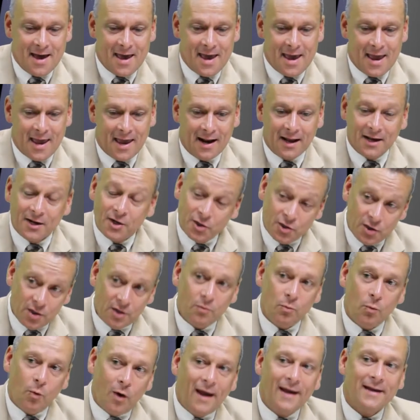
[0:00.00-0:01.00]
And a
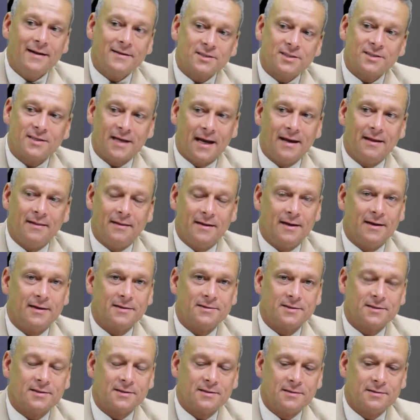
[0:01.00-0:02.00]
good way to say
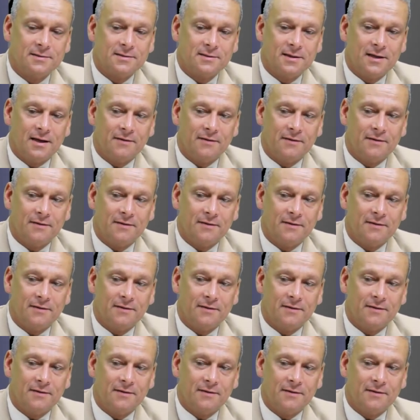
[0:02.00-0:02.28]
this,